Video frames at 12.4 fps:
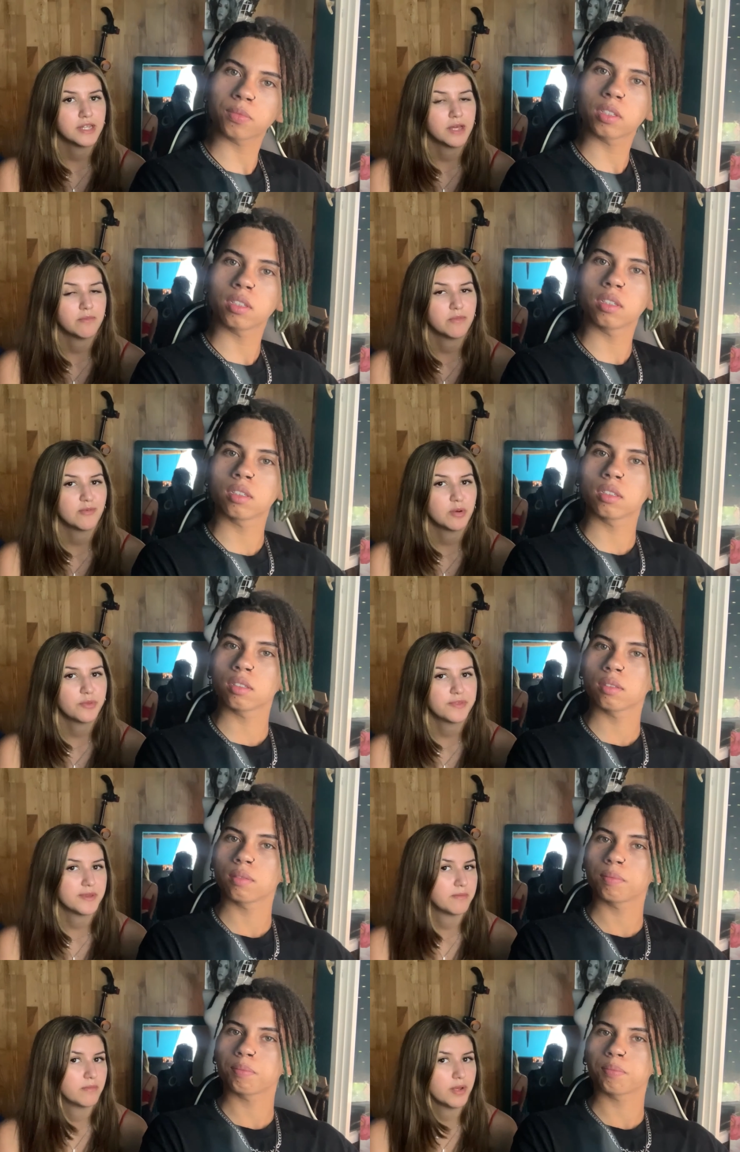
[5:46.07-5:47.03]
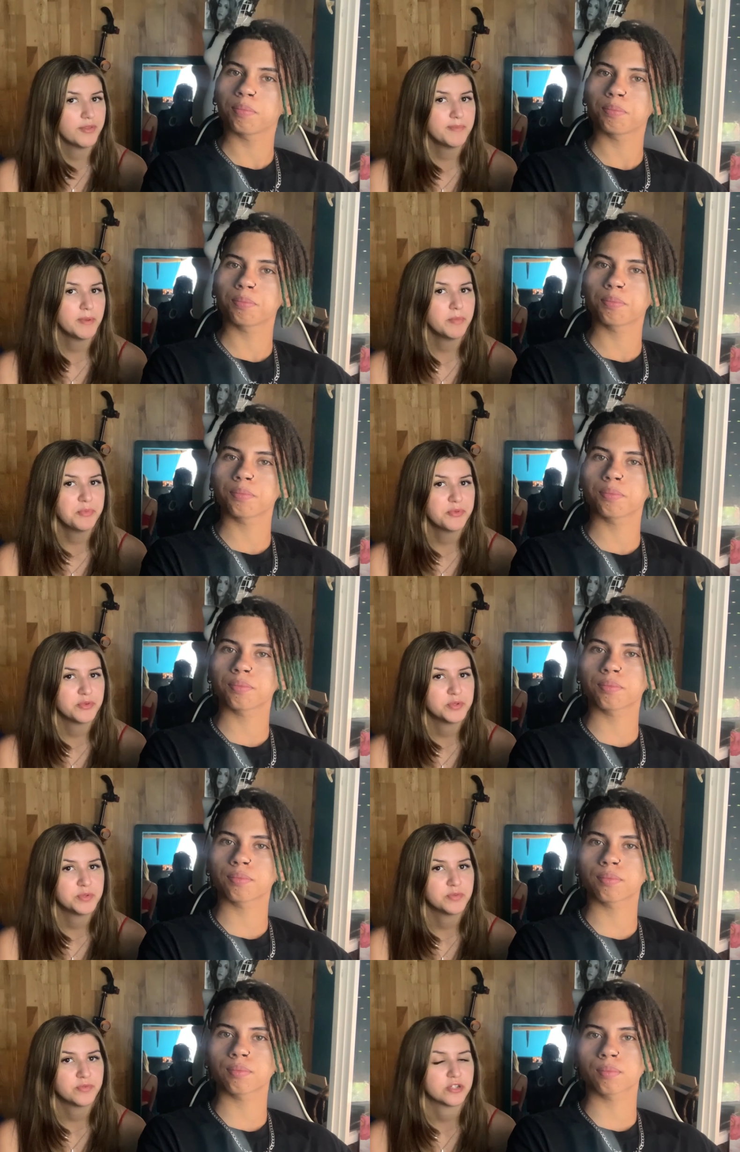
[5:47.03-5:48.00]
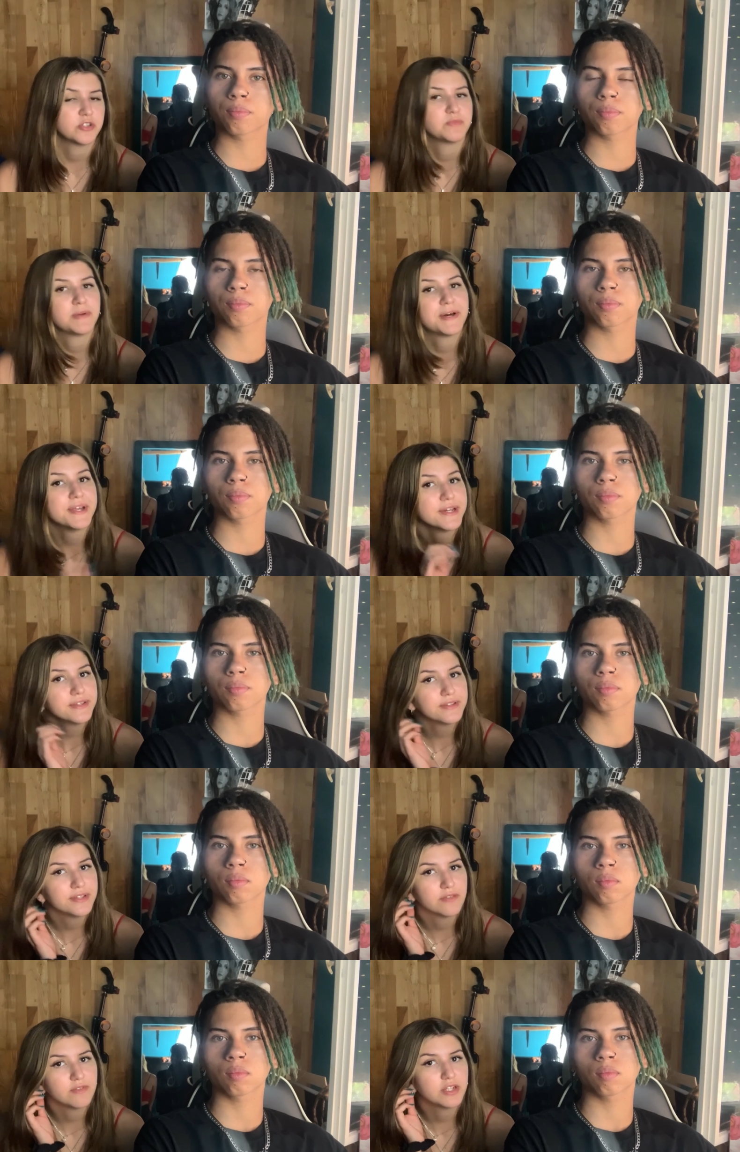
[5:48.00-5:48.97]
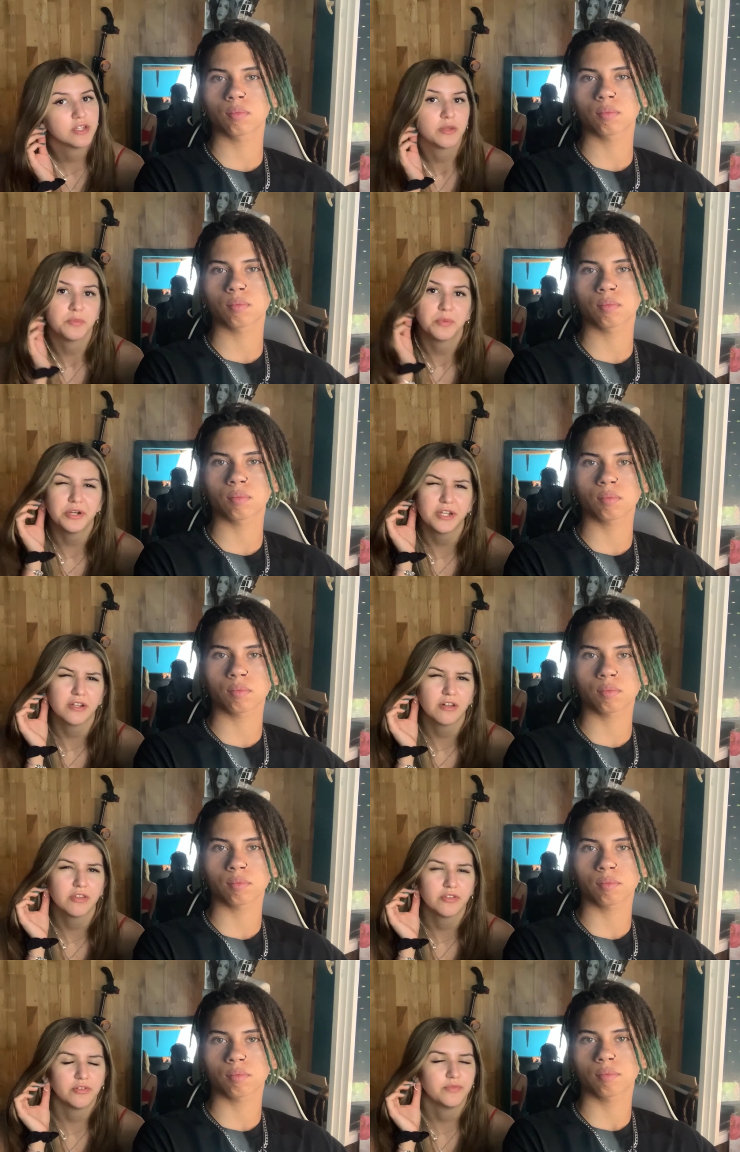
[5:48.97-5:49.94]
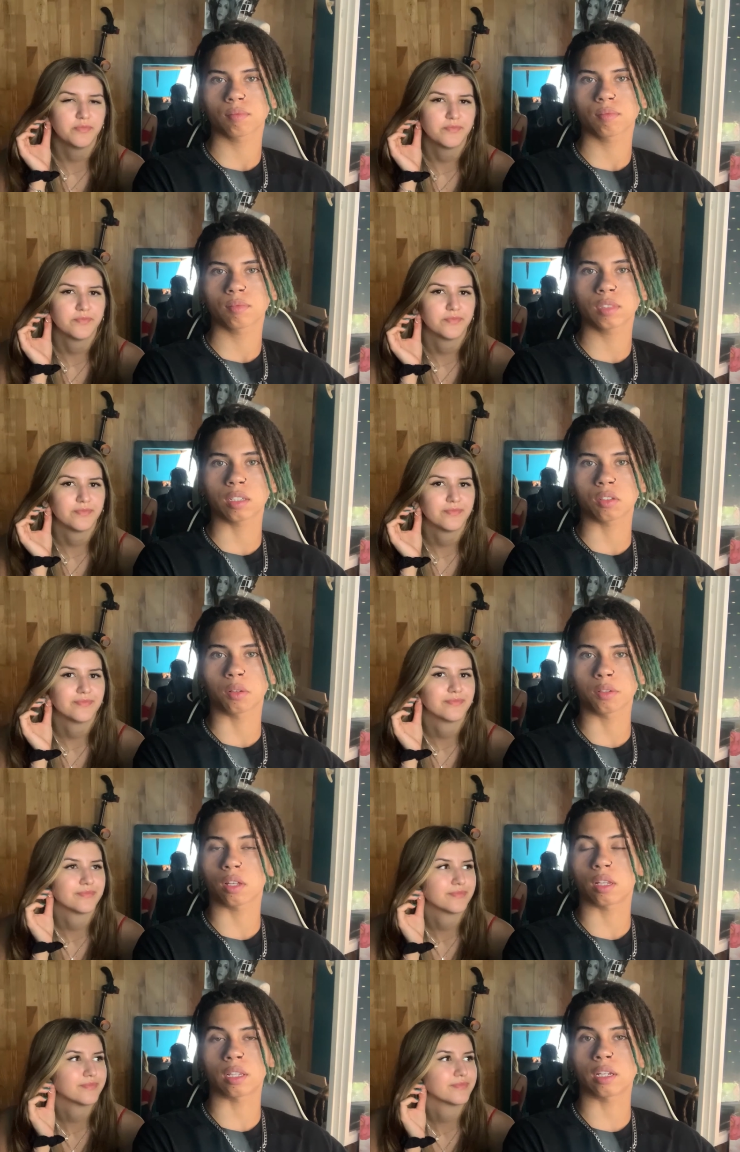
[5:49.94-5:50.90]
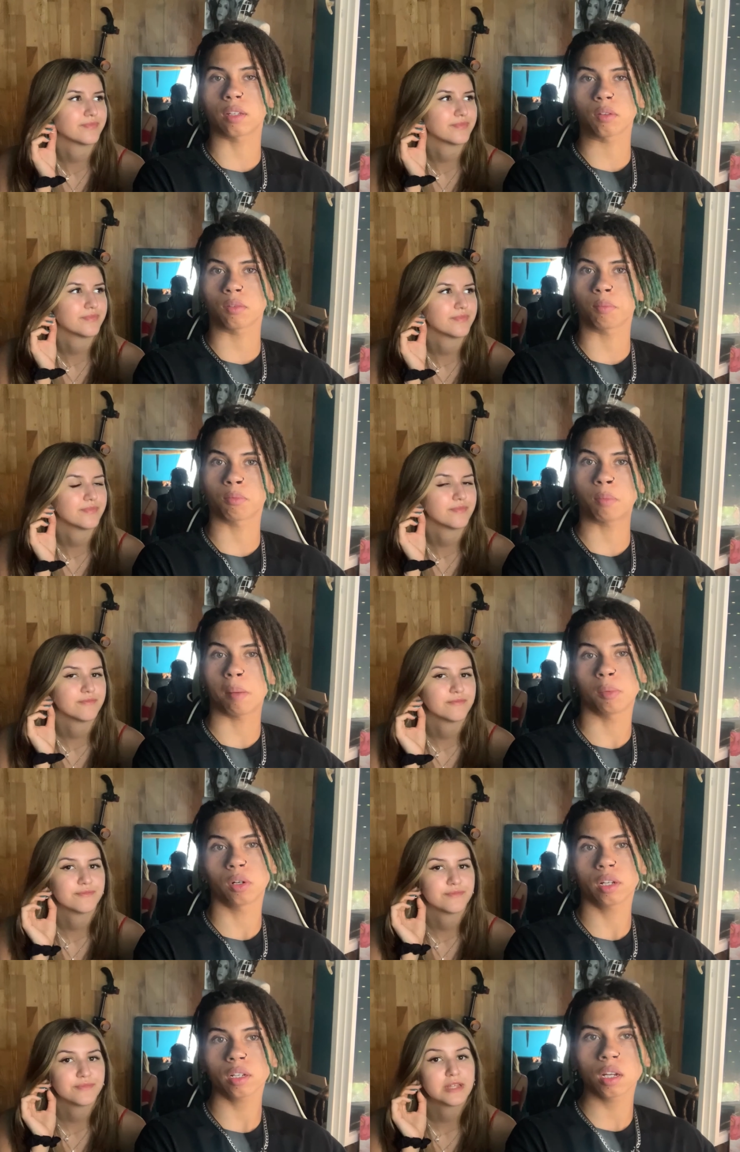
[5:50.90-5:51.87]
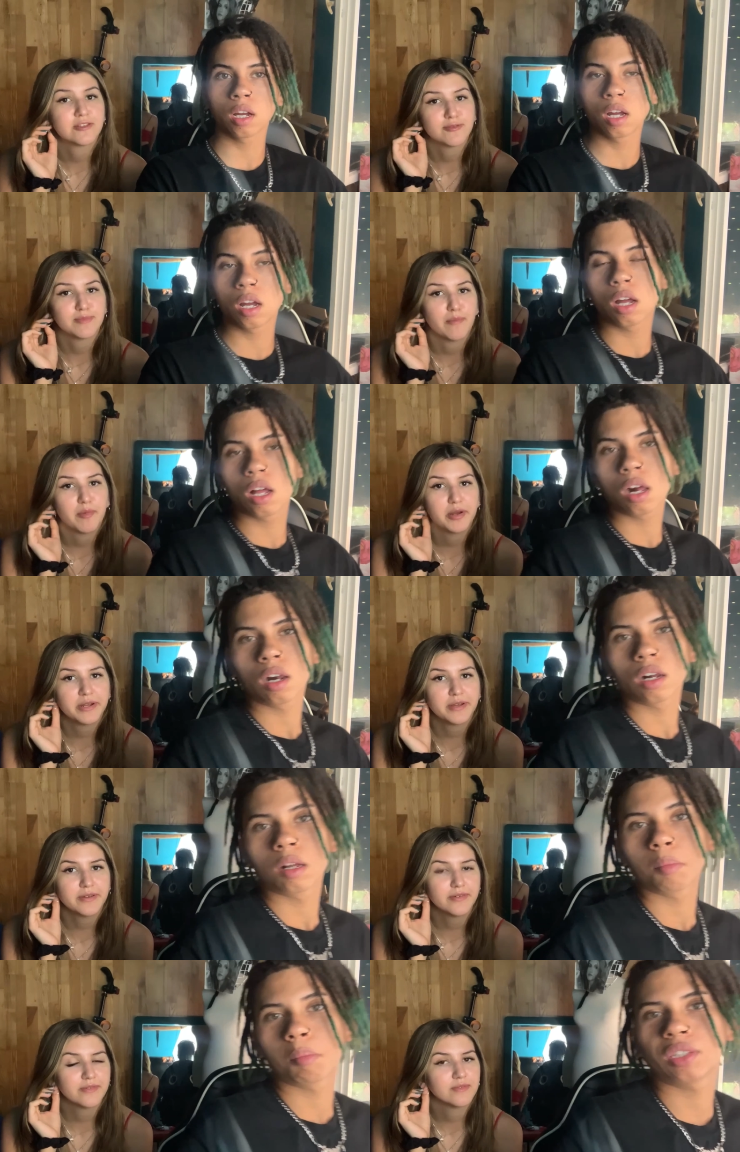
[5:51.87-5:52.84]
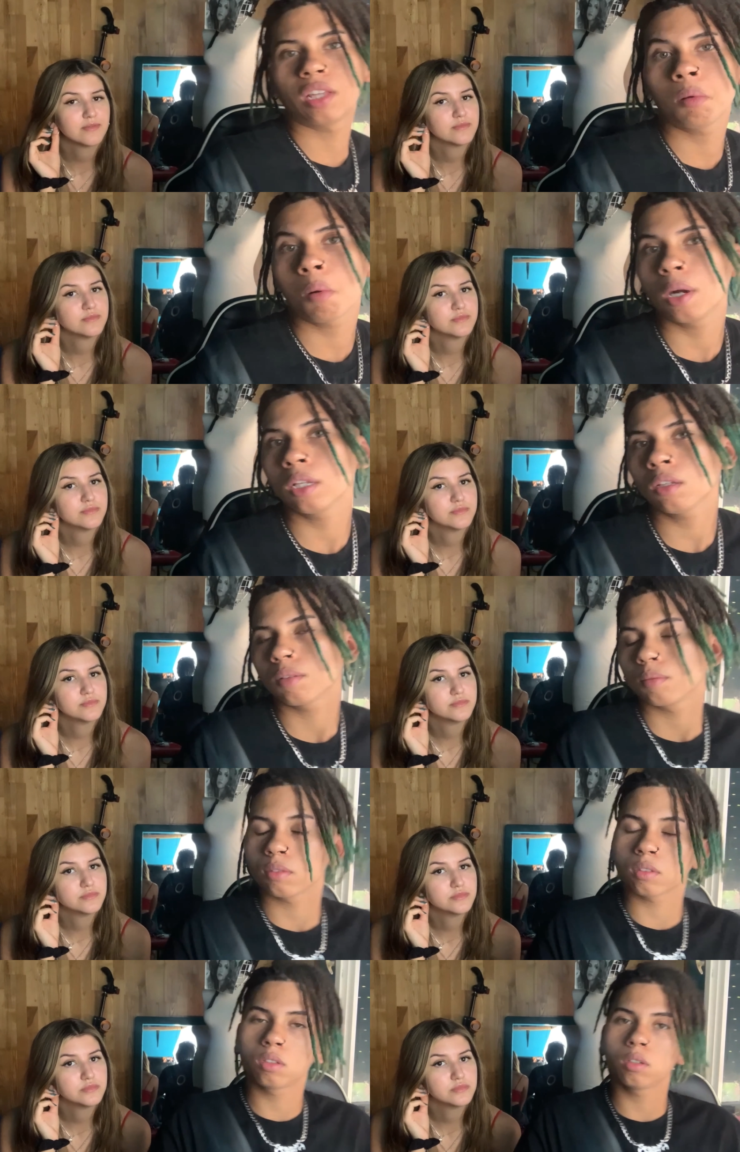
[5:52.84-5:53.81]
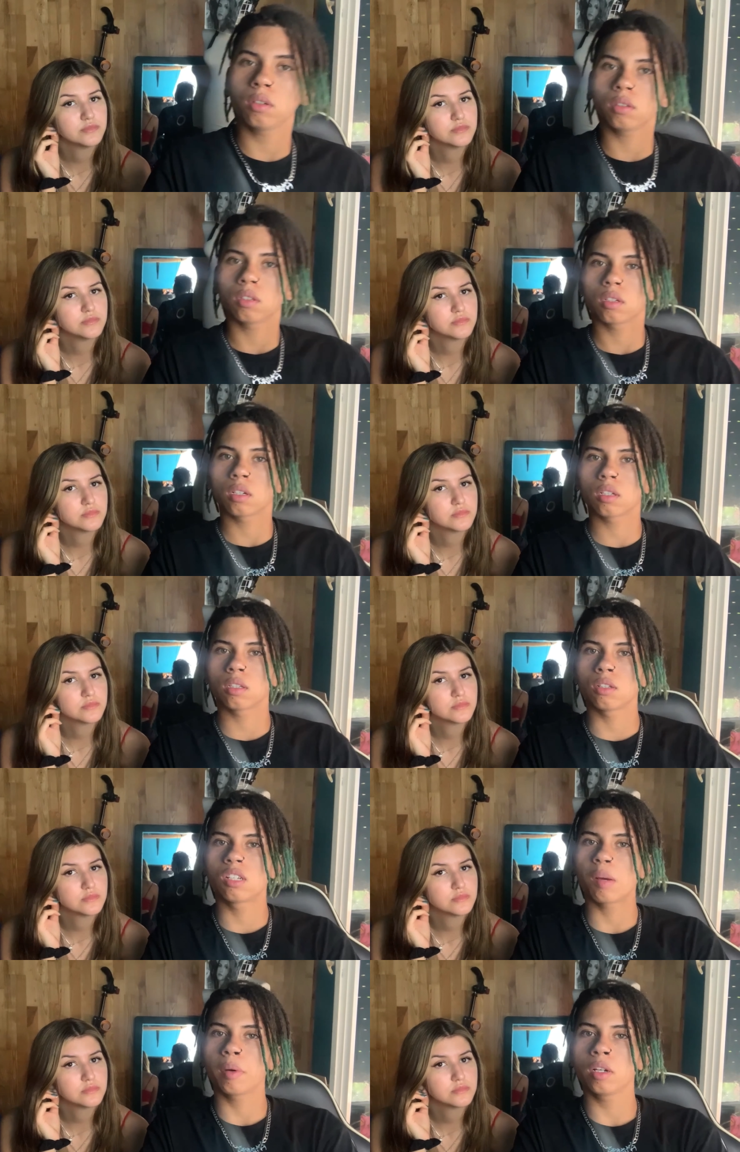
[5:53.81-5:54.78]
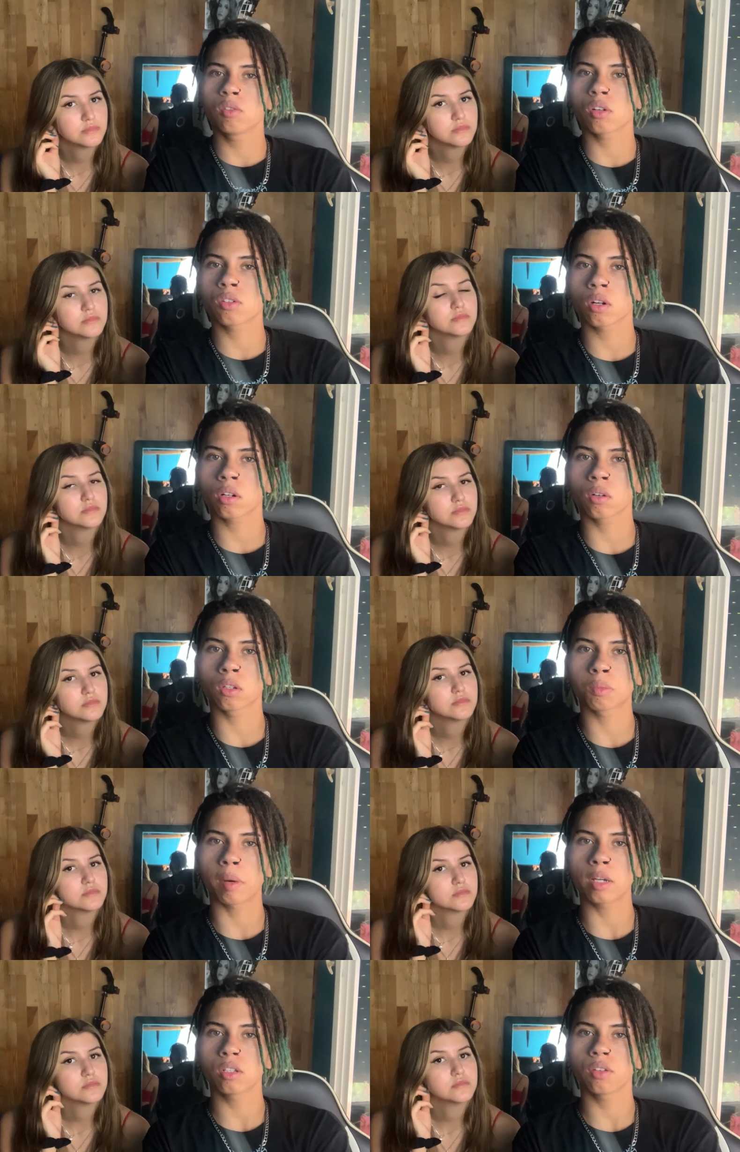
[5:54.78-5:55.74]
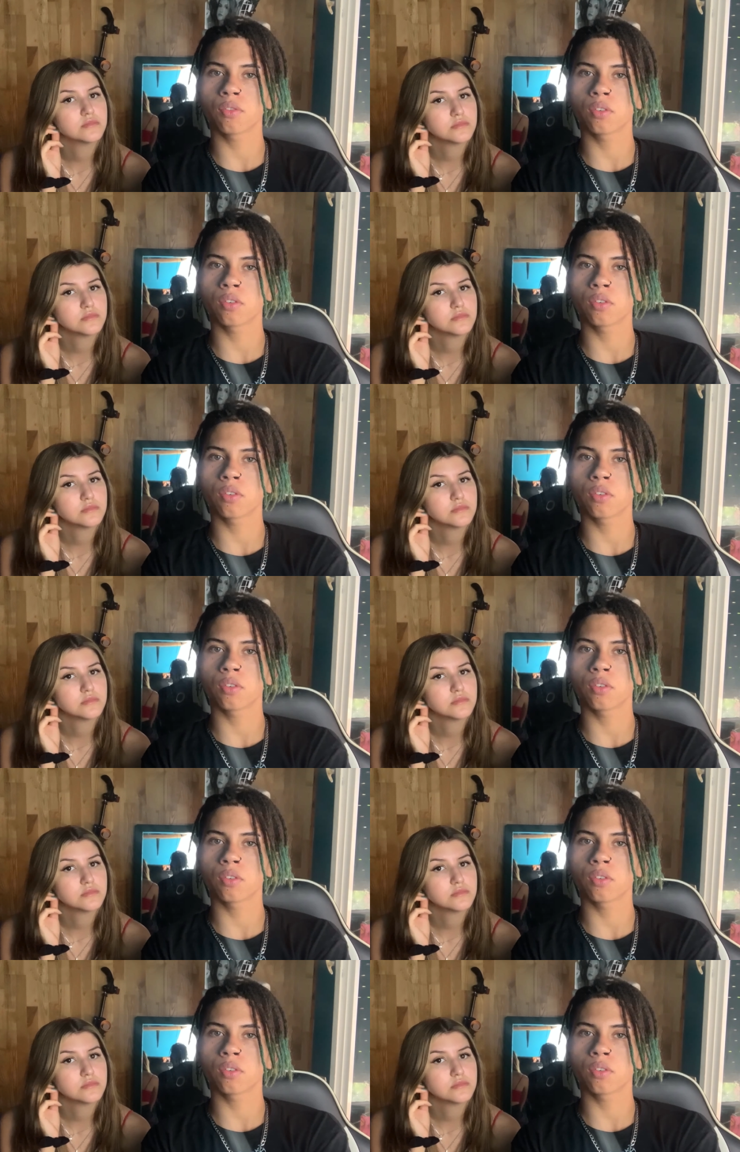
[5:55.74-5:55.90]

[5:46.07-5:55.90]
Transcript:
Speaker 1: Then we bought some bath bombs for a spa night that we did in the morning later.
Speaker 2: Yeah, so it was not like a spa morning. But then we went to this Japanese restaurant called Spicy